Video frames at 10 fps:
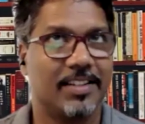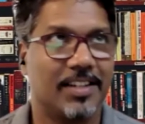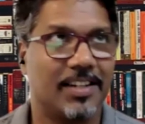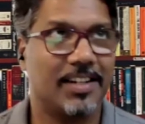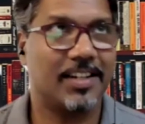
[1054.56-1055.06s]

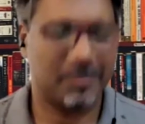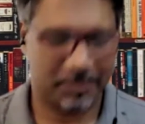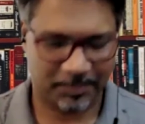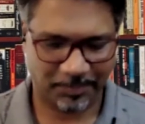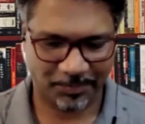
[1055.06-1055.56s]
uh,
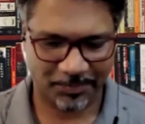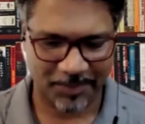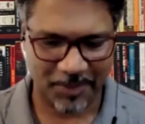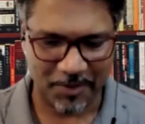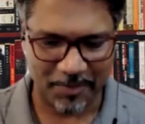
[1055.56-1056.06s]

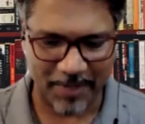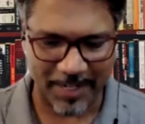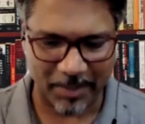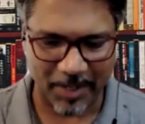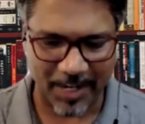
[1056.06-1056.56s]
you have built a
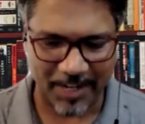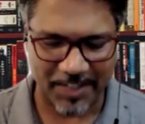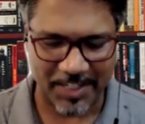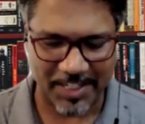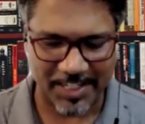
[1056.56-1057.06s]
product
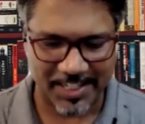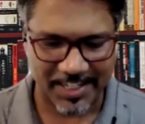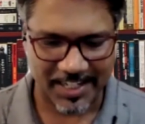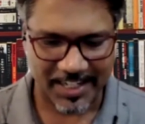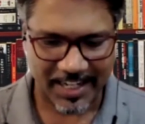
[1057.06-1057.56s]
which is
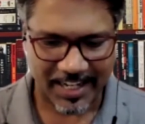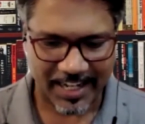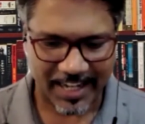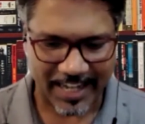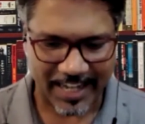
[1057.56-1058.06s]

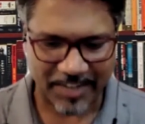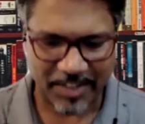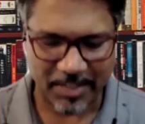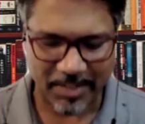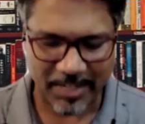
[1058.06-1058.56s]

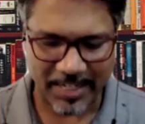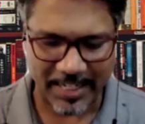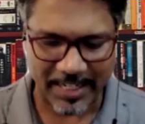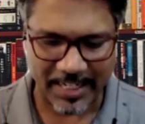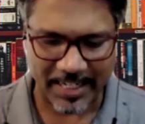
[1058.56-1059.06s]

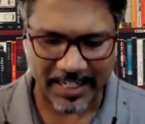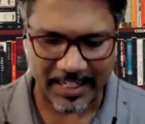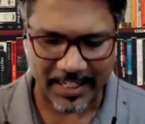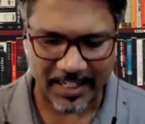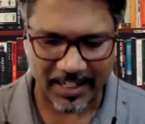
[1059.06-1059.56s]
extremely
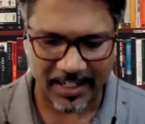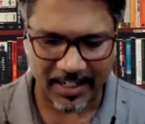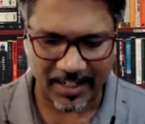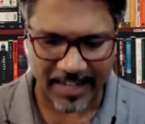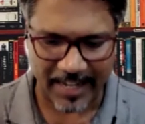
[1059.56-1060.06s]
uh,
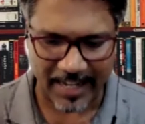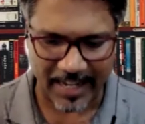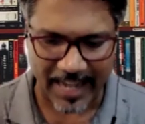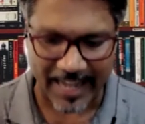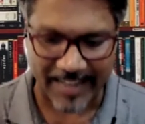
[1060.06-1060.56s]

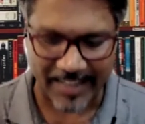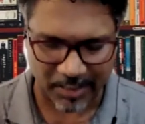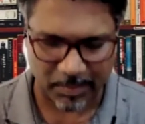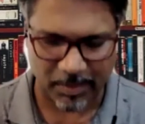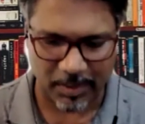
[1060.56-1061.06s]

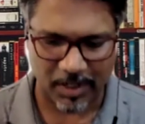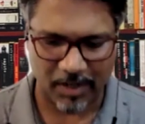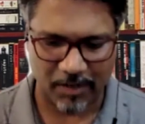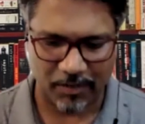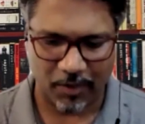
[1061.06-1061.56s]
accessible
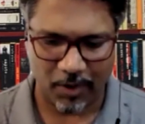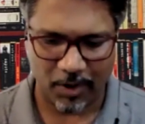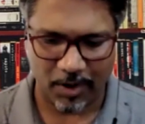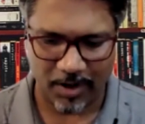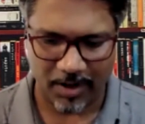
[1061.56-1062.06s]

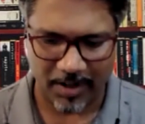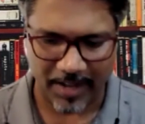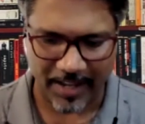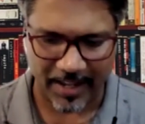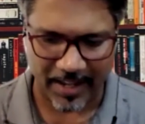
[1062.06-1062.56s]
for
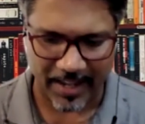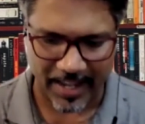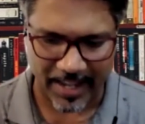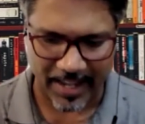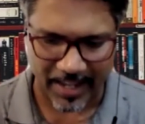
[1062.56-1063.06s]

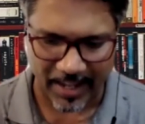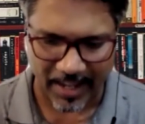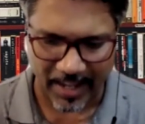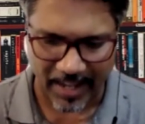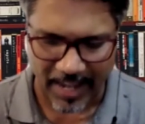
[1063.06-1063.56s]

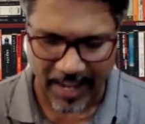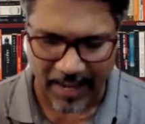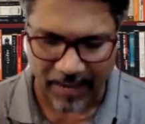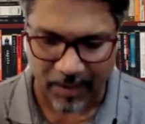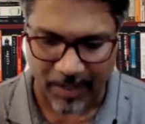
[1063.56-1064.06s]

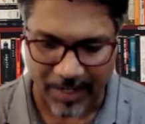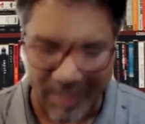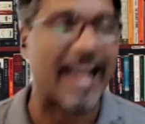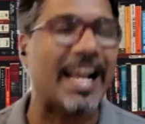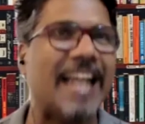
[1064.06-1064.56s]
everyone. And
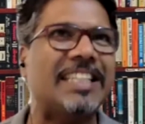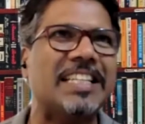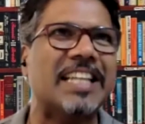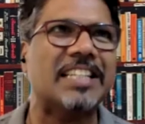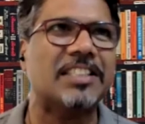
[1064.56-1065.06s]
I think
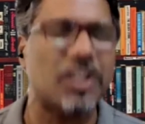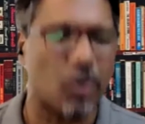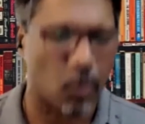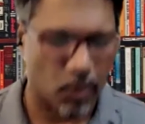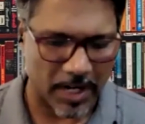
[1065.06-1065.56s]
that's the
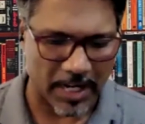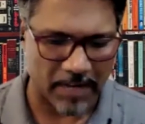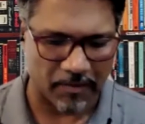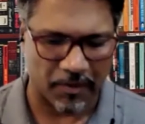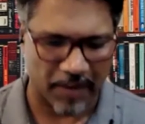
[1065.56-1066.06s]

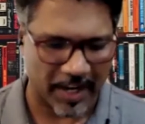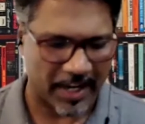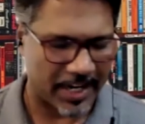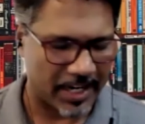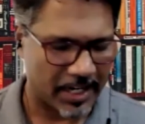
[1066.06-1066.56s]
only
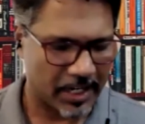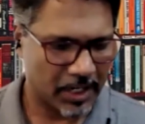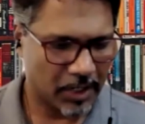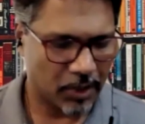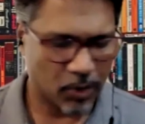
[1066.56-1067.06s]
way
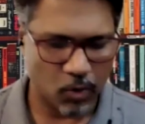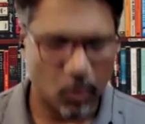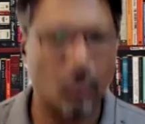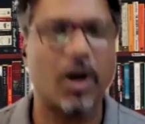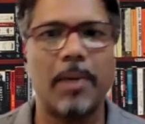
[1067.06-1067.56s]
to
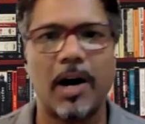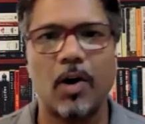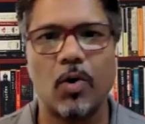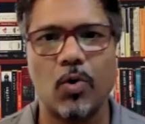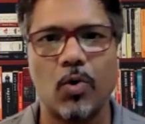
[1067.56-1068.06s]
go
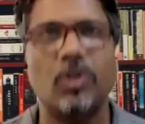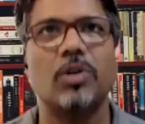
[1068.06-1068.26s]
about